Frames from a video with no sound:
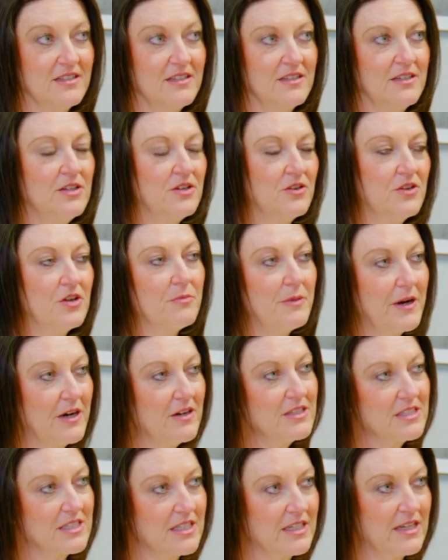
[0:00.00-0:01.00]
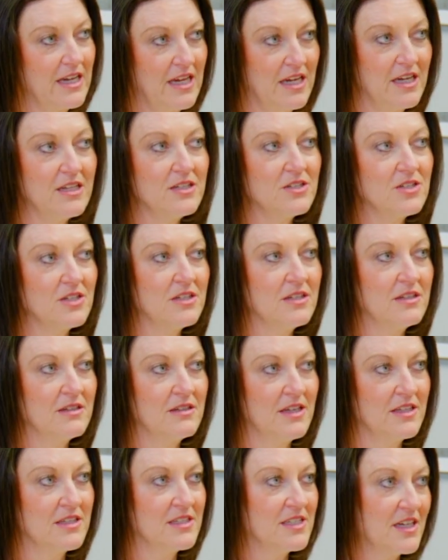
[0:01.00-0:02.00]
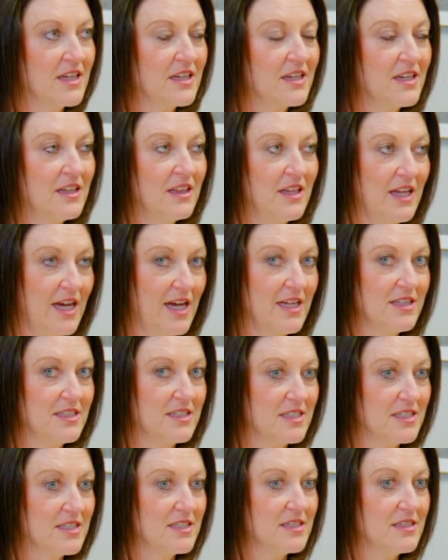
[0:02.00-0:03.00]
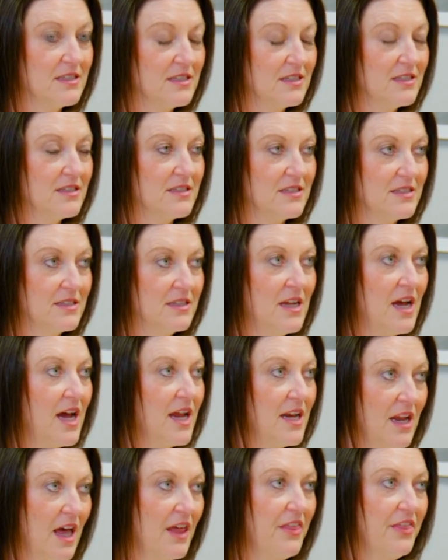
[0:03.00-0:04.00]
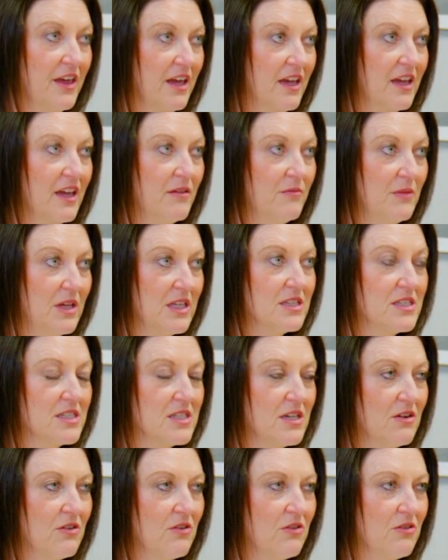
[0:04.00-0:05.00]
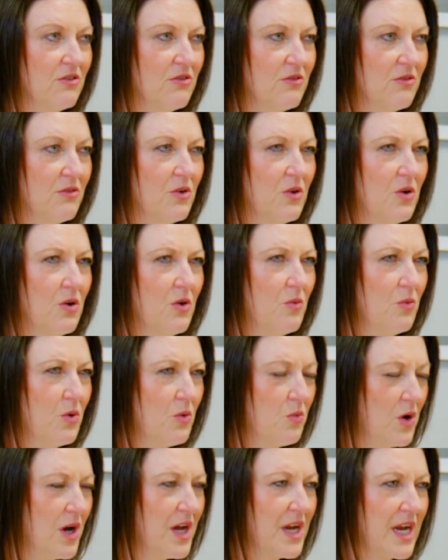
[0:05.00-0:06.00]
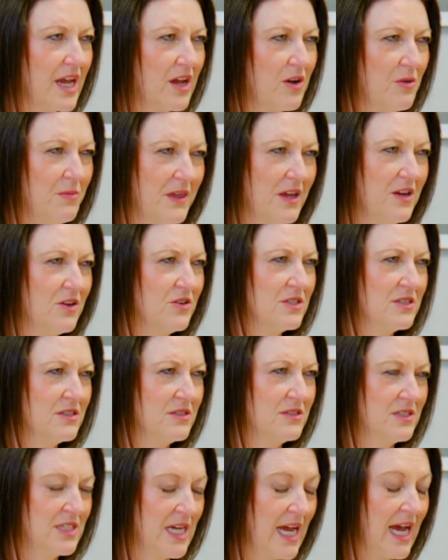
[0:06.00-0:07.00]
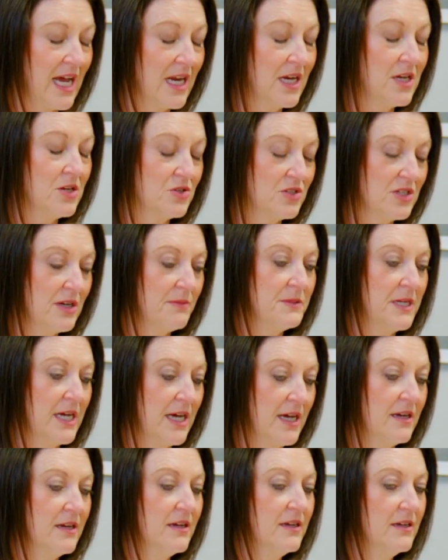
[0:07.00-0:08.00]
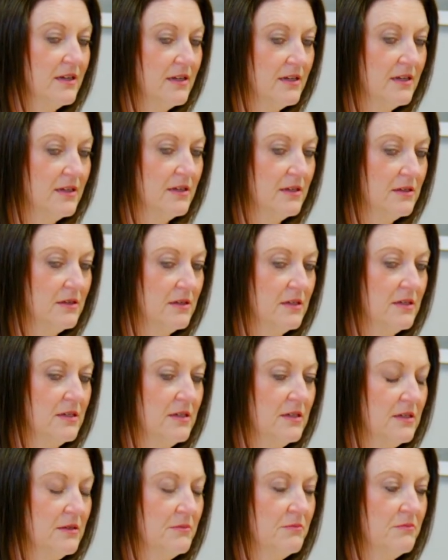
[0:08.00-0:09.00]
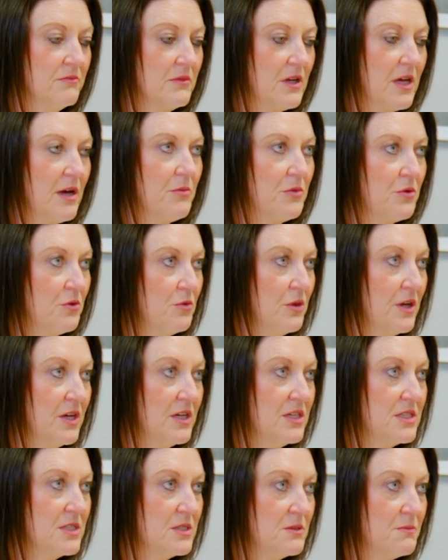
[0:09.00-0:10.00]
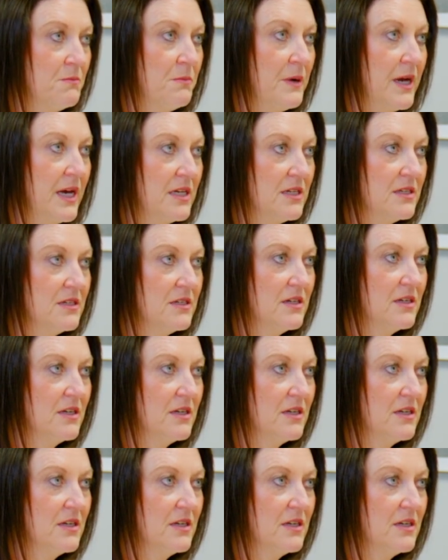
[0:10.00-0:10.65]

Your parents age and get sick, and that's not nothing. I mean, so, well, one, I hope that your dad and your stepdad come through this, but,